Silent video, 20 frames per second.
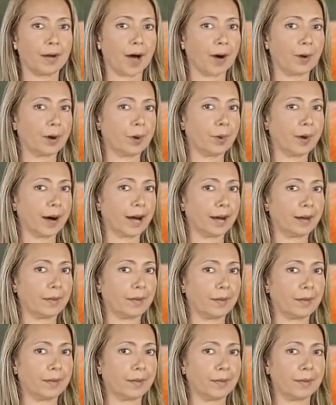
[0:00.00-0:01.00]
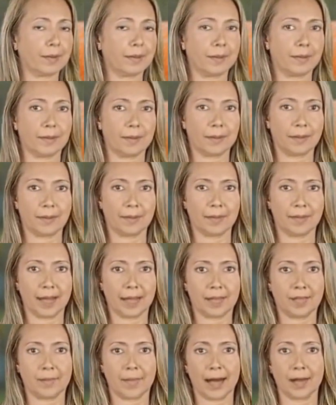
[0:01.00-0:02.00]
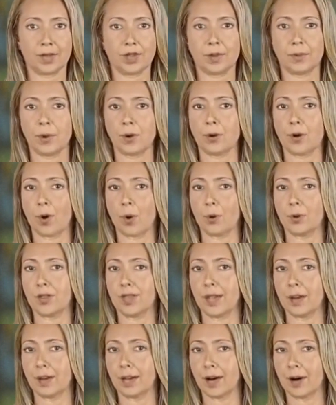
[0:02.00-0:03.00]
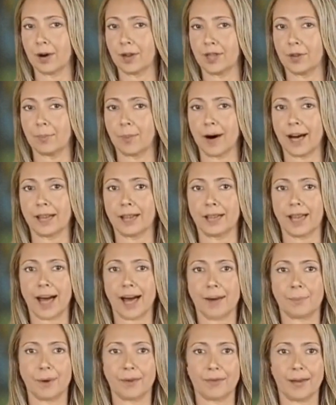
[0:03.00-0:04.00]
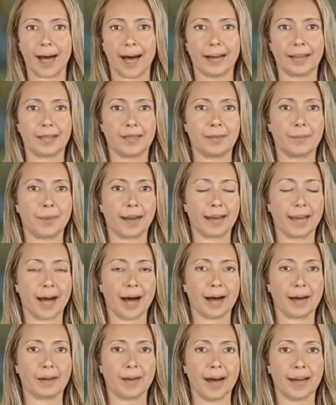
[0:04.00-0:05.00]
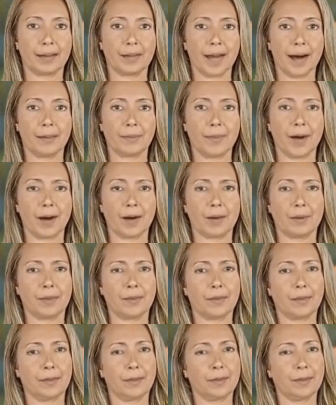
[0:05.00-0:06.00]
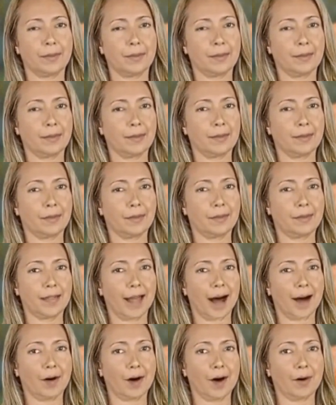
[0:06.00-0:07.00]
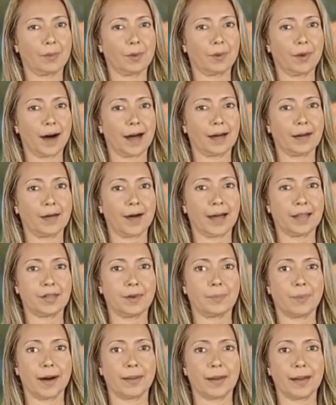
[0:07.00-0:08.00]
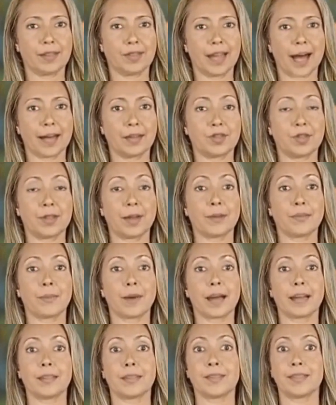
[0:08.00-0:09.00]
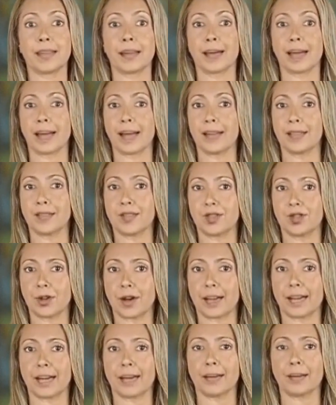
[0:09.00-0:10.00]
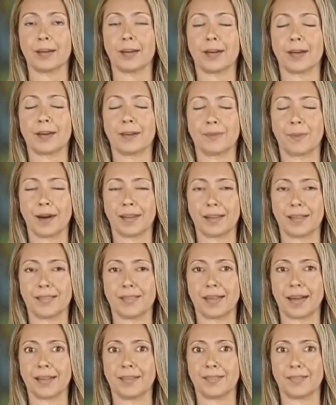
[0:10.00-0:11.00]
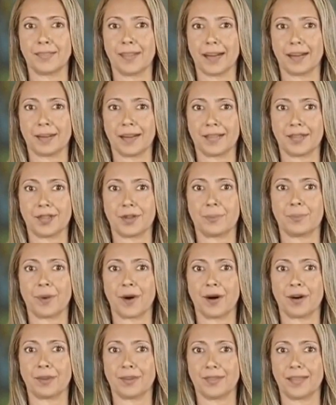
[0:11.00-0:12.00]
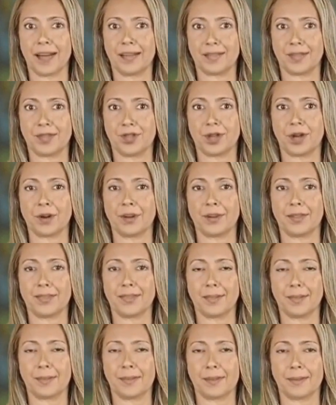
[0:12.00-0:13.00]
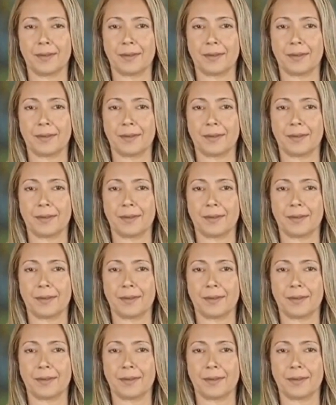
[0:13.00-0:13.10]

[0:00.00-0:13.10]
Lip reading: Okra. This vegetable also goes by the name of lady's finger and gumbo. Now, okra has a reputation of being sticky and stringy, but this gives thickness to broths and stews.